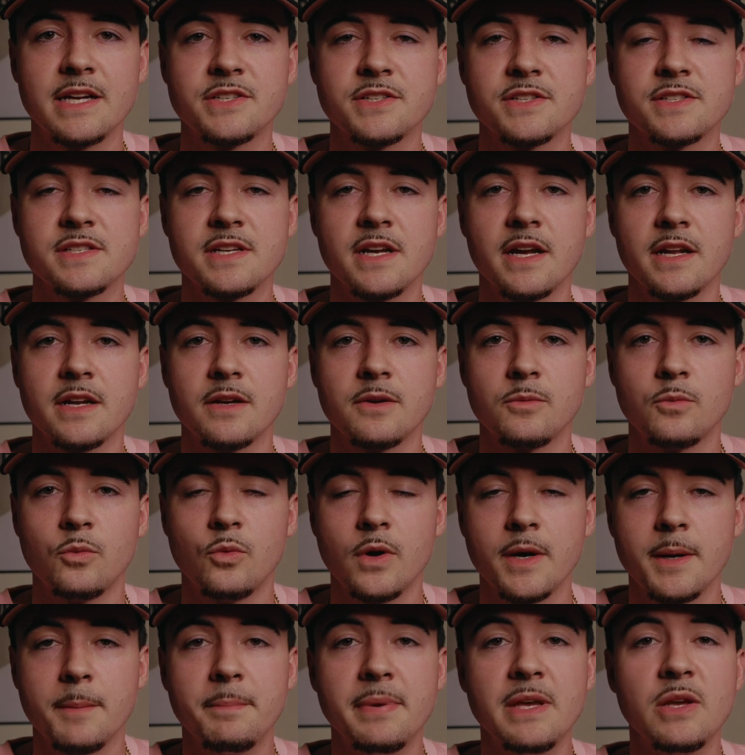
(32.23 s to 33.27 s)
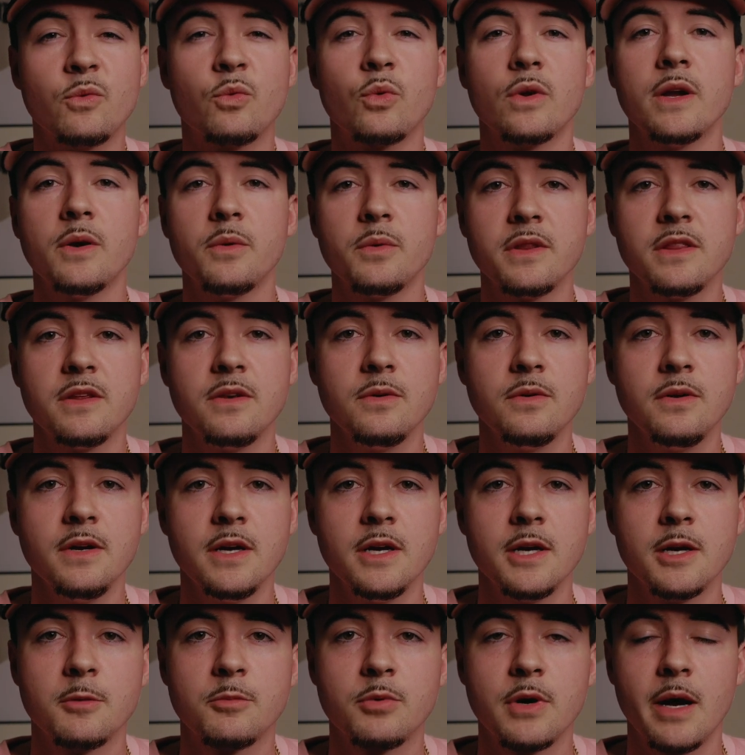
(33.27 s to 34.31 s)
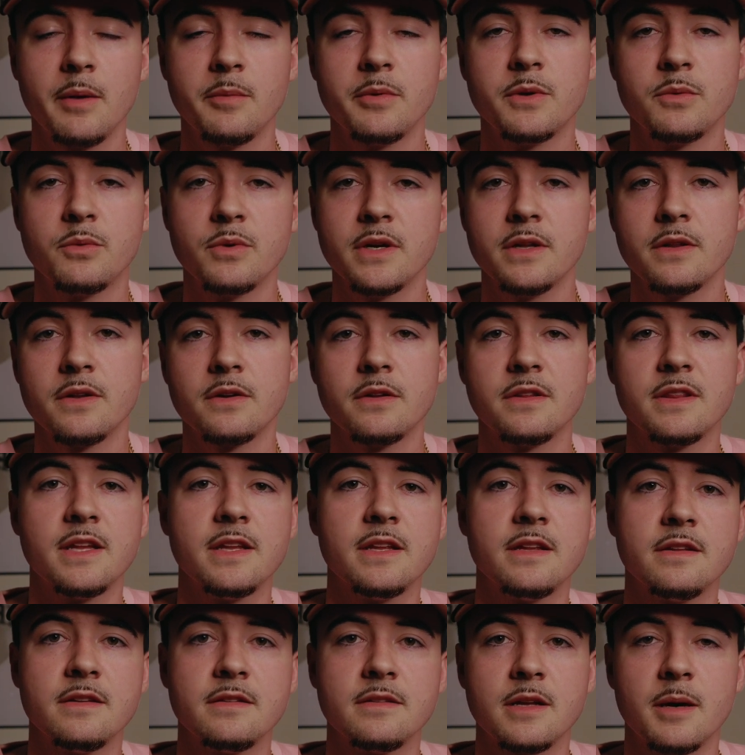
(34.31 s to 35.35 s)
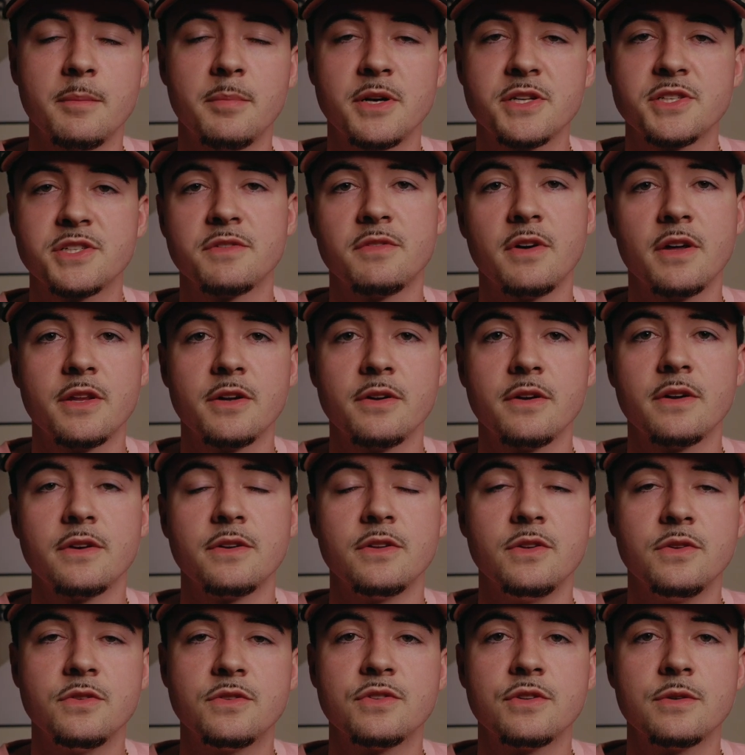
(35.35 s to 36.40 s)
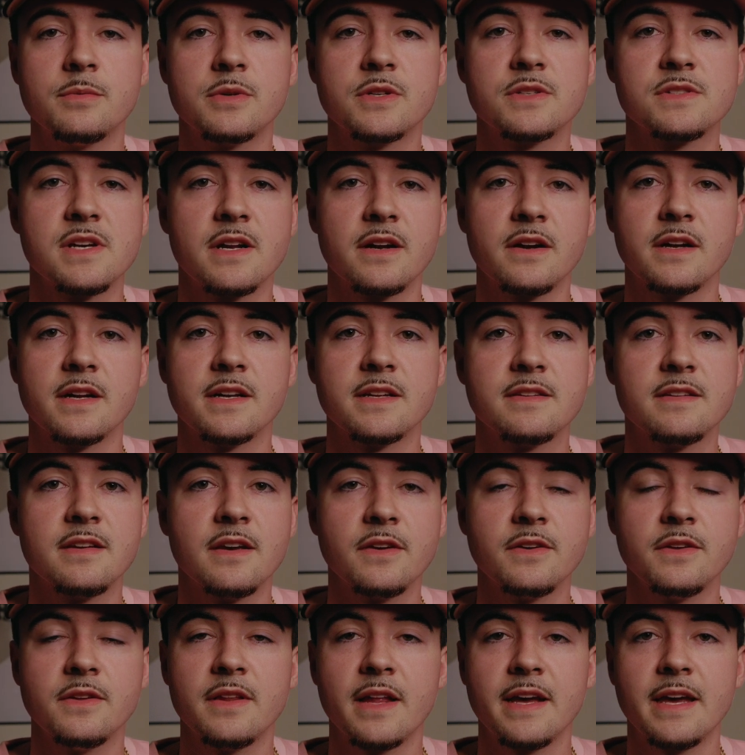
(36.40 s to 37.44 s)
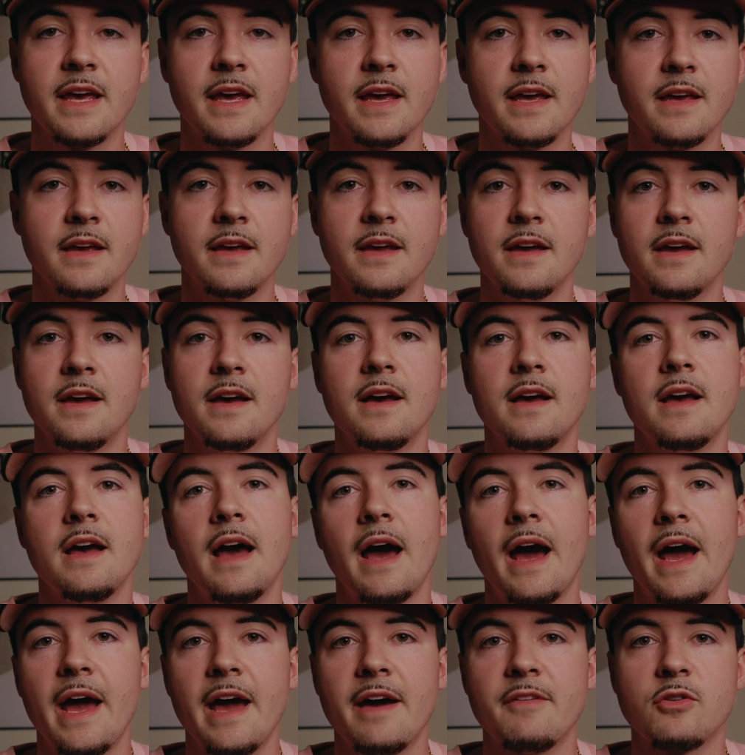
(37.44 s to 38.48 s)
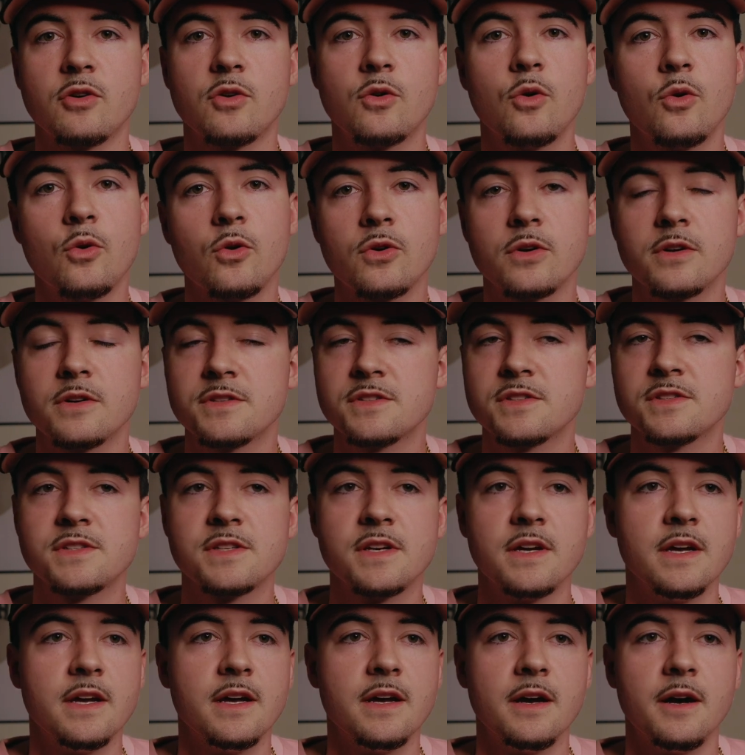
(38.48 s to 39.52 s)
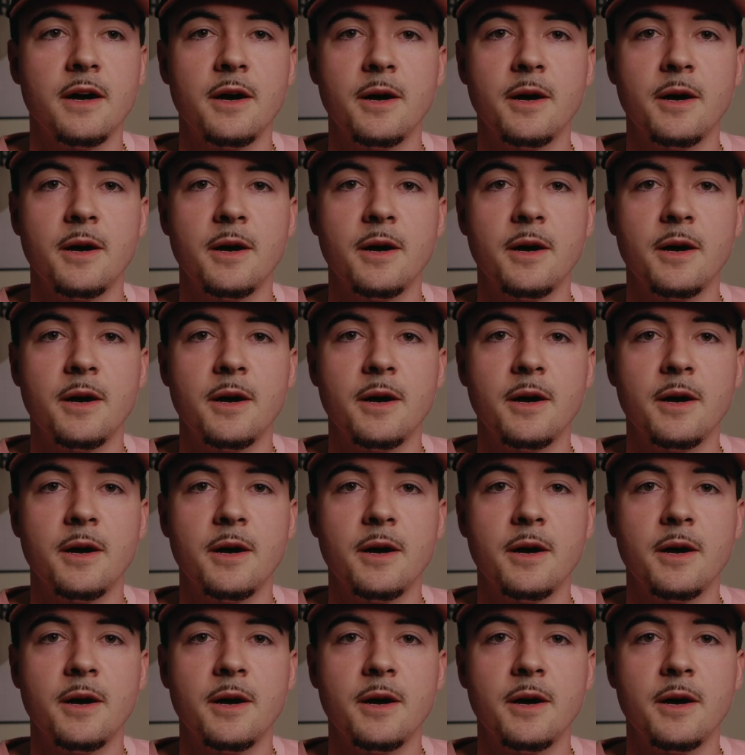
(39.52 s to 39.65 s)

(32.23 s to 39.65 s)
I just kind of want to be real with you, probably realer than a bunch of other YouTubers that are going to tell you like, hey, I have a course,